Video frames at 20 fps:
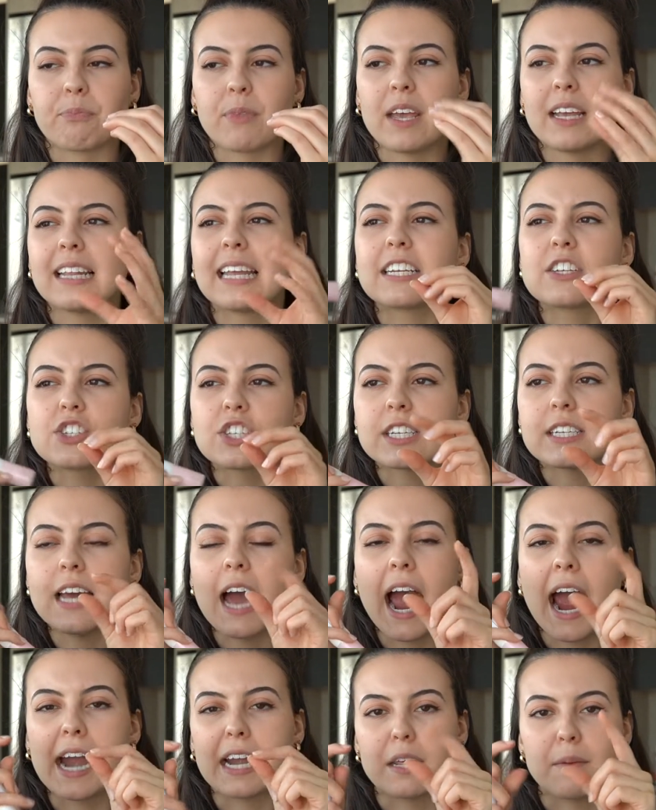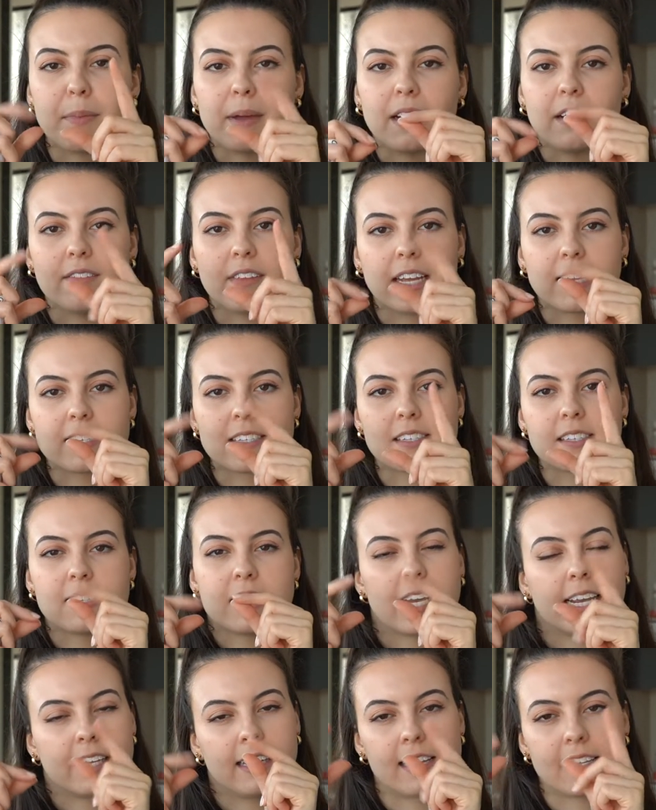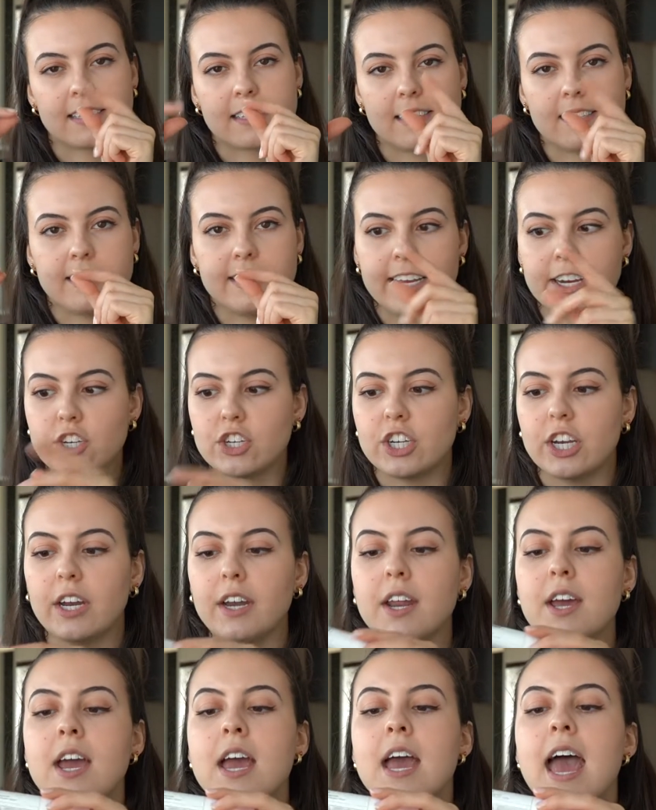like just a tiny bit of like tingling sensation,